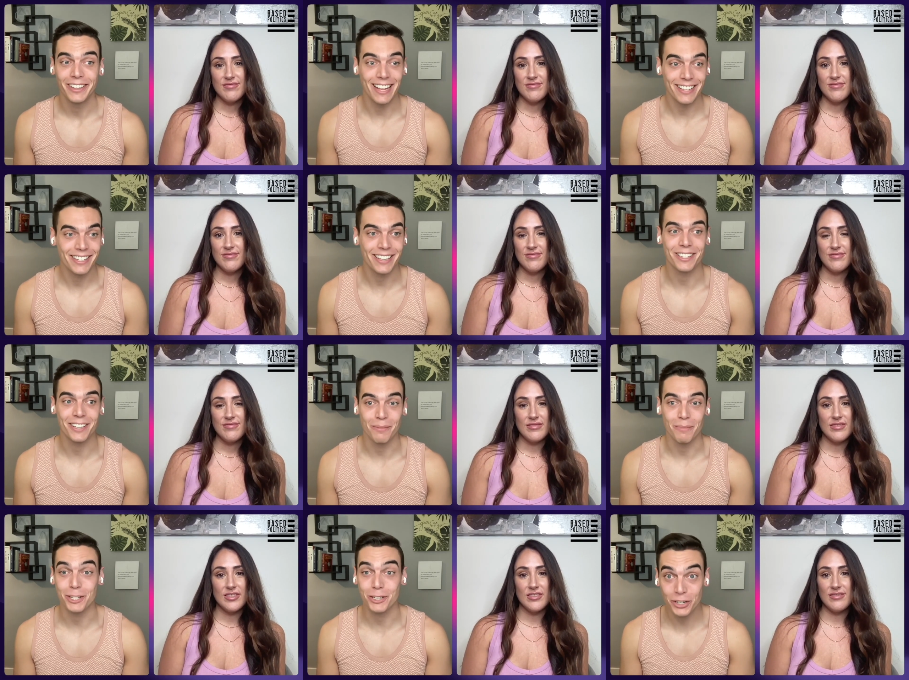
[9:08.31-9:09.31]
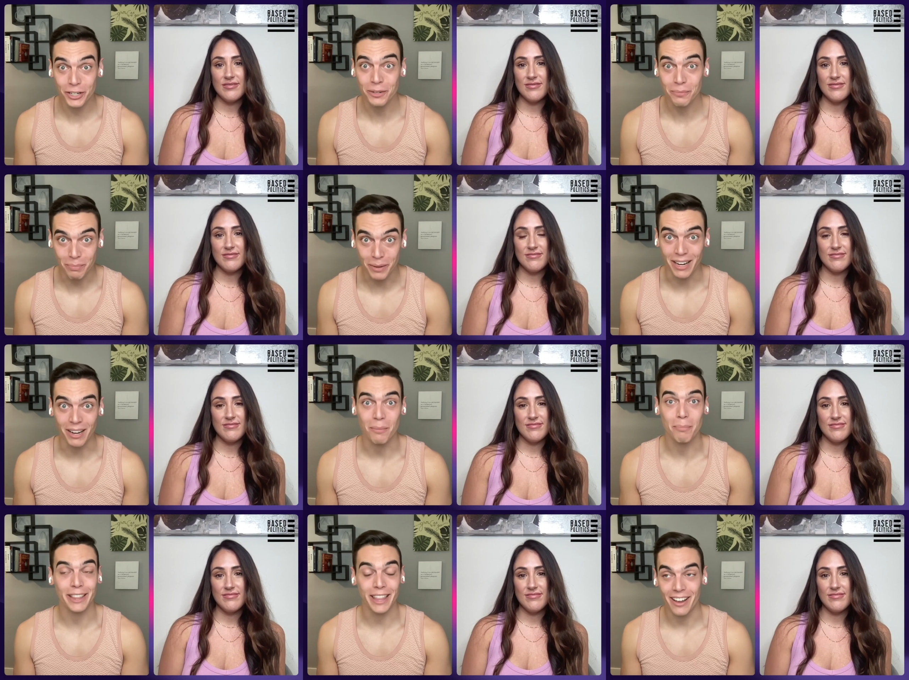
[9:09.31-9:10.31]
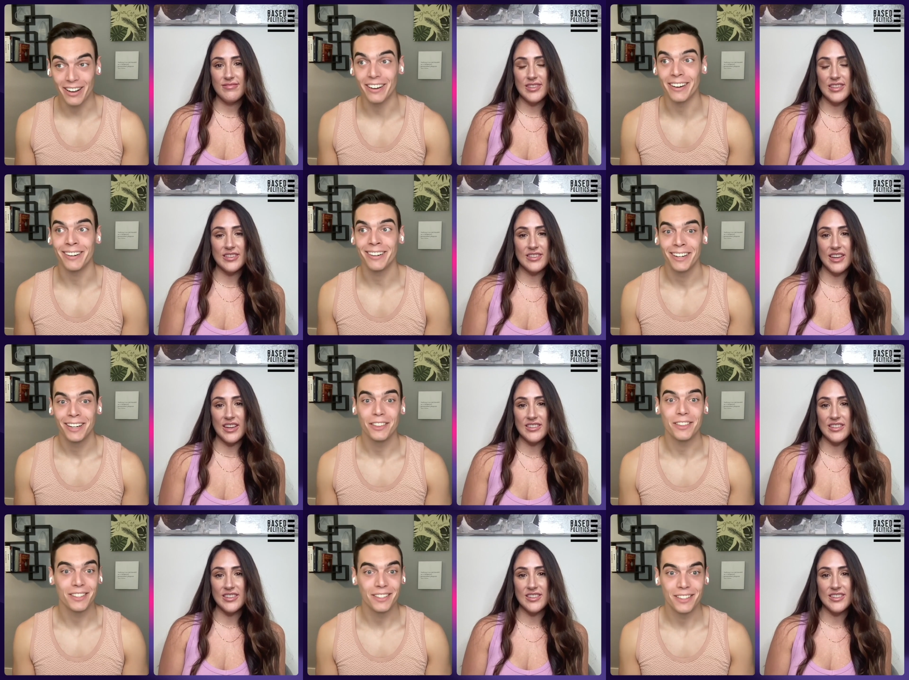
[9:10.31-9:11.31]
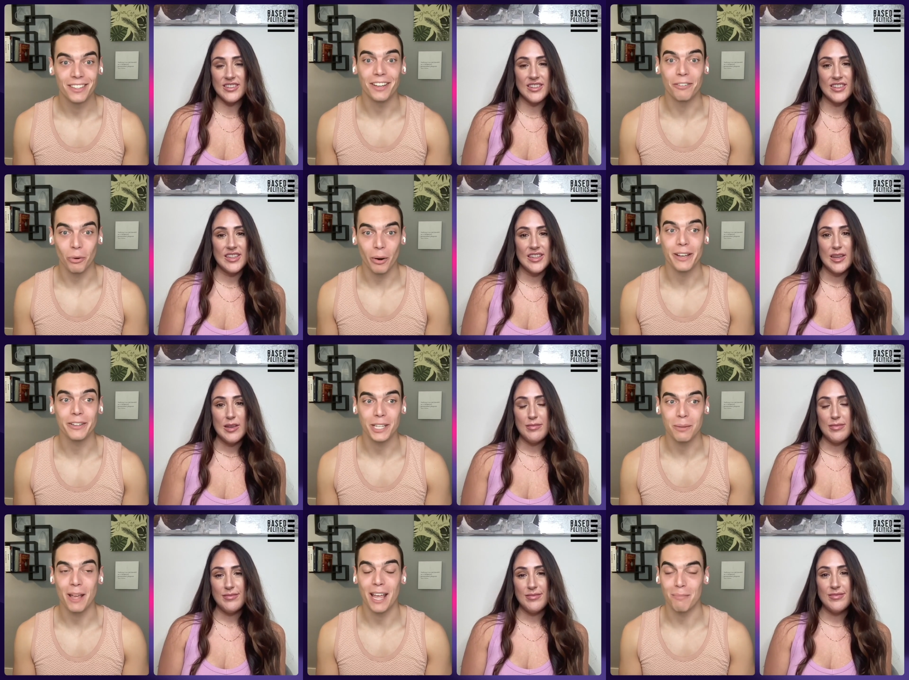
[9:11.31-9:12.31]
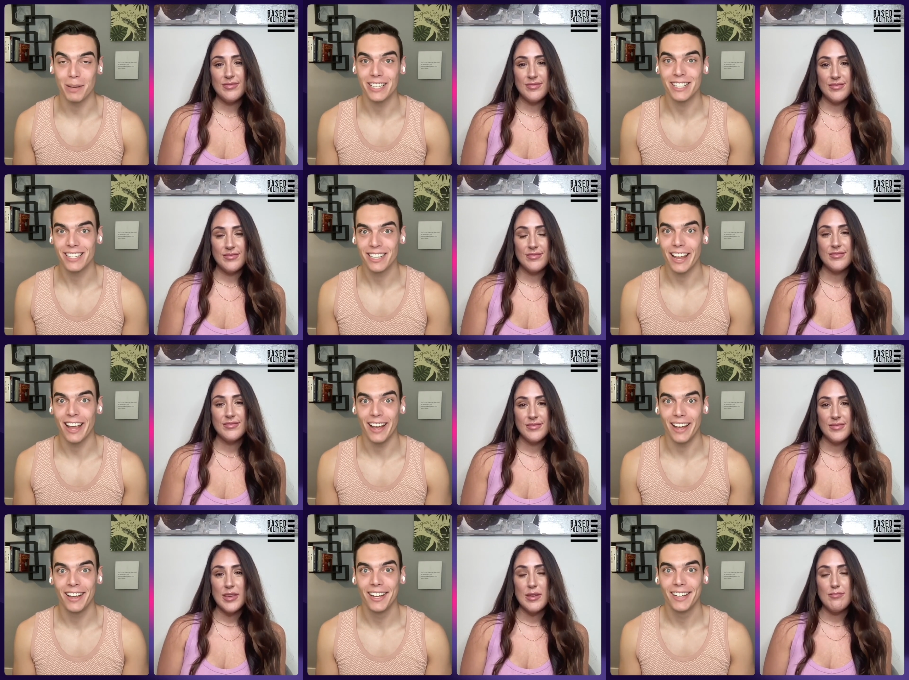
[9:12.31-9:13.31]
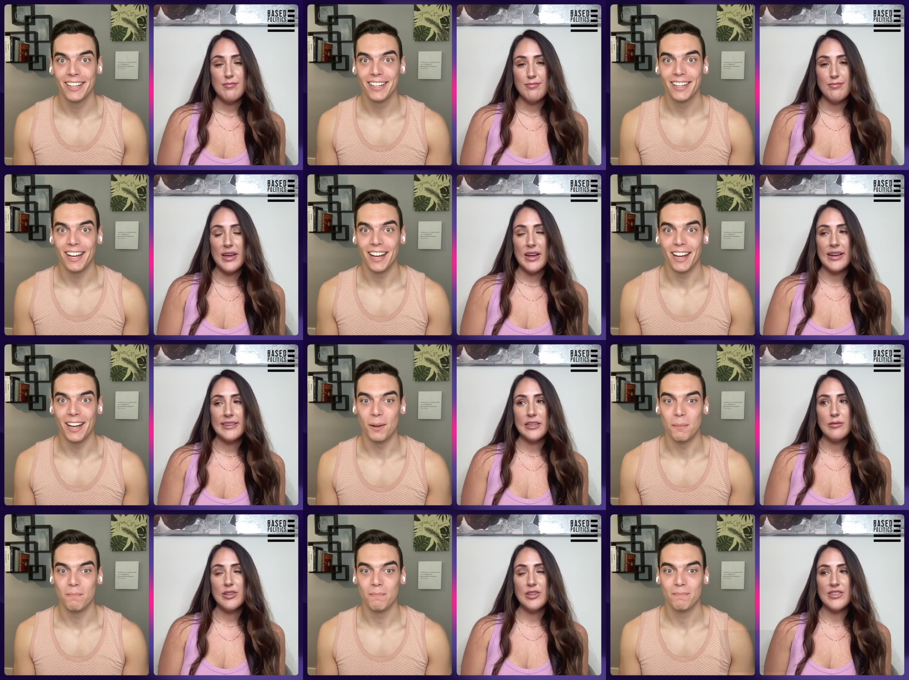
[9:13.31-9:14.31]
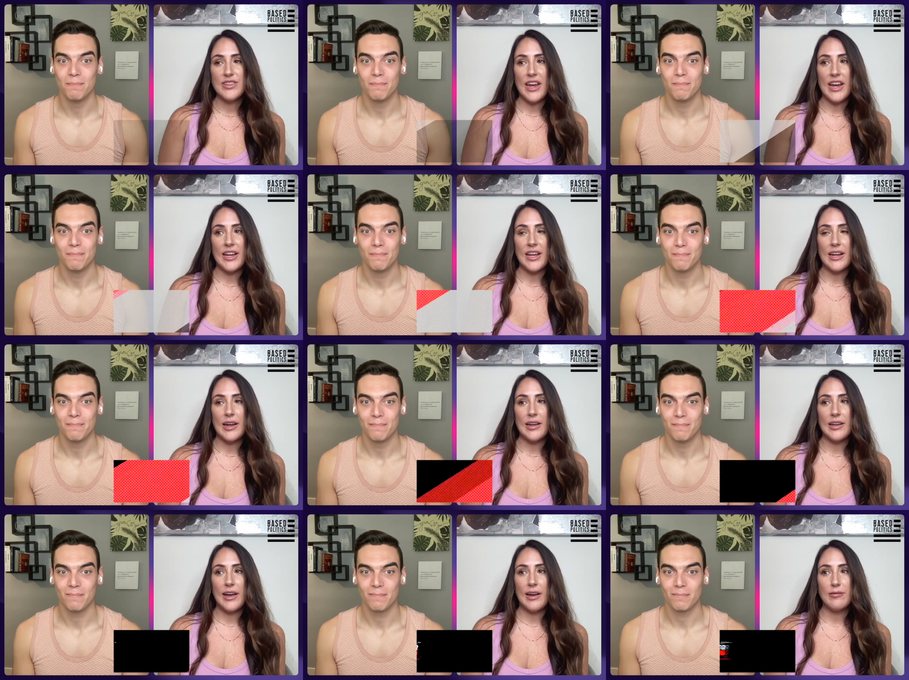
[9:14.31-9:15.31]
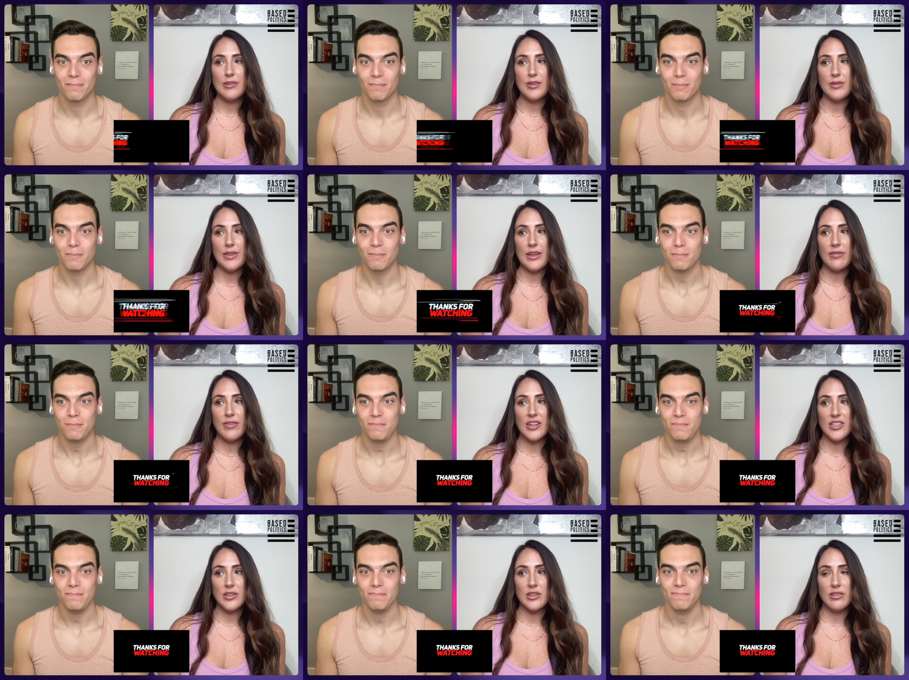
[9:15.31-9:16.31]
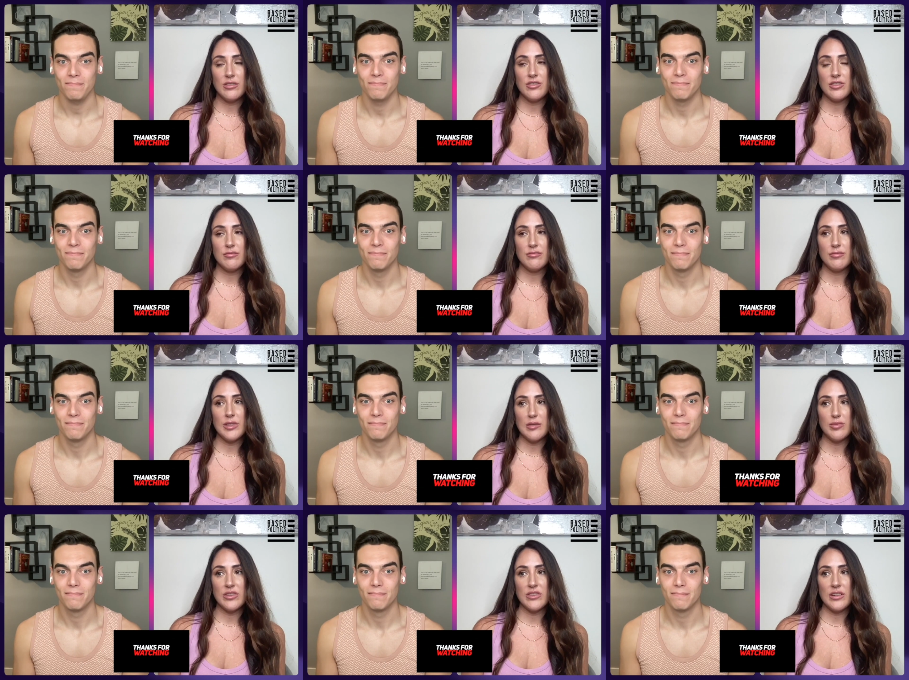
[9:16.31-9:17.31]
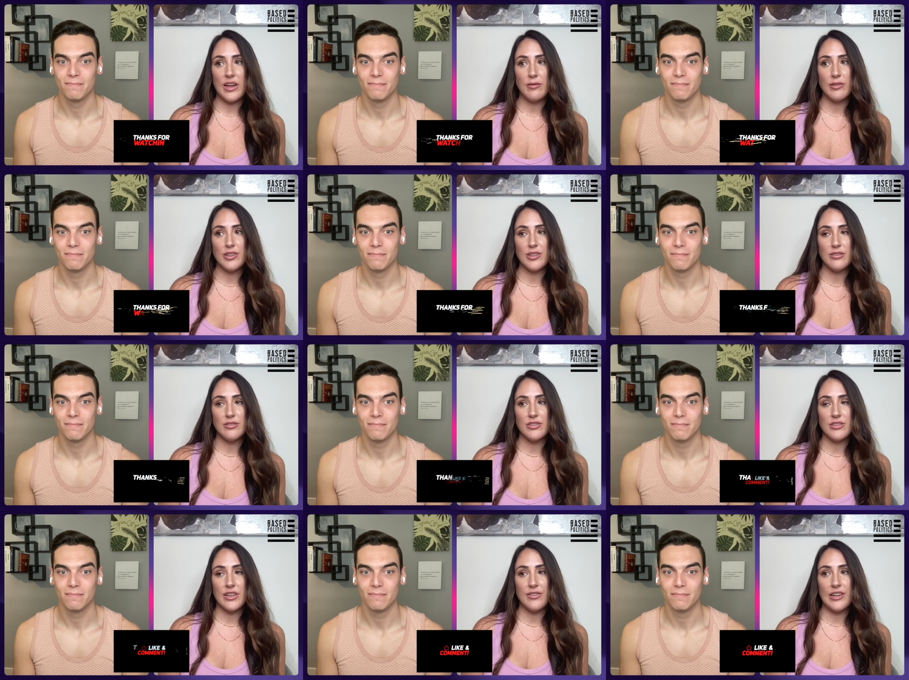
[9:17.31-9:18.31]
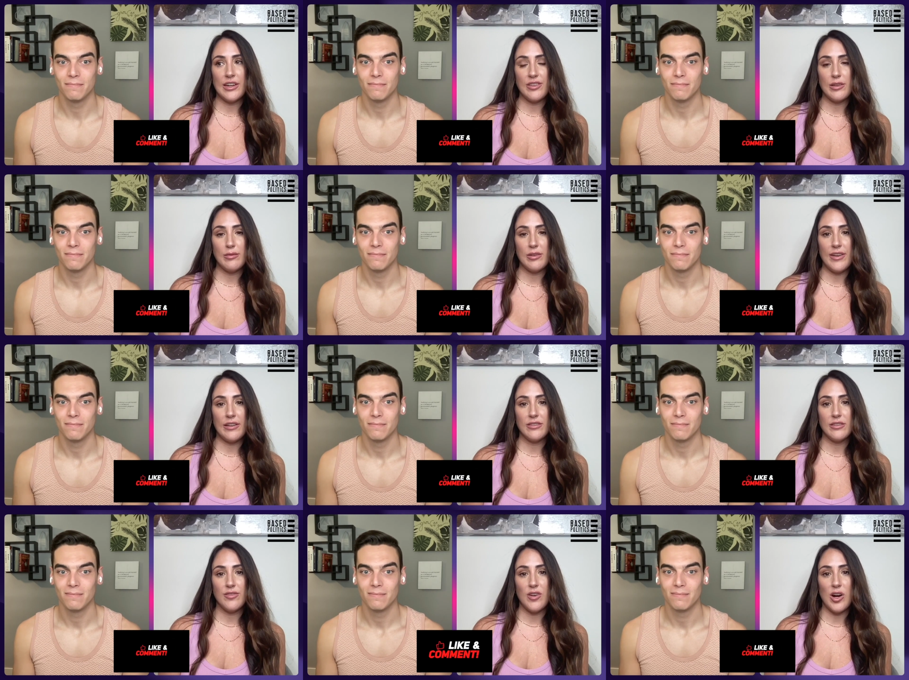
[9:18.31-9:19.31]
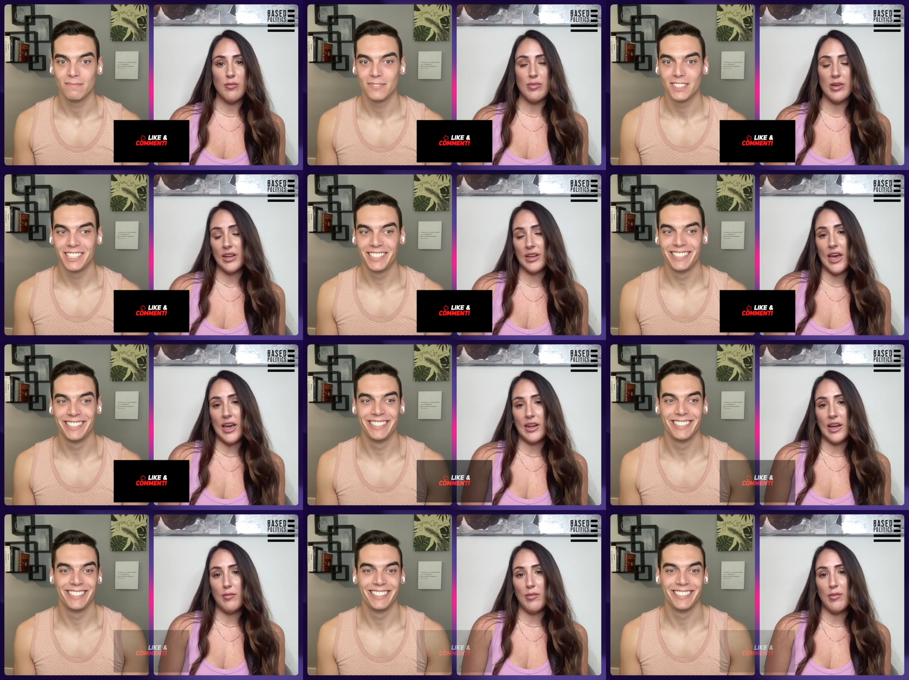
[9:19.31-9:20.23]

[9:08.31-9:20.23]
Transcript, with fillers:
Speaker 1: That system. It shouldn't be, but they are. disgusting. The royalty payments, yeah. But um, I see what um, you're
Speaker 2: saying, and I, I do think Fauci go- should be in prison. I really do, just given everything we found so far. But again, I'm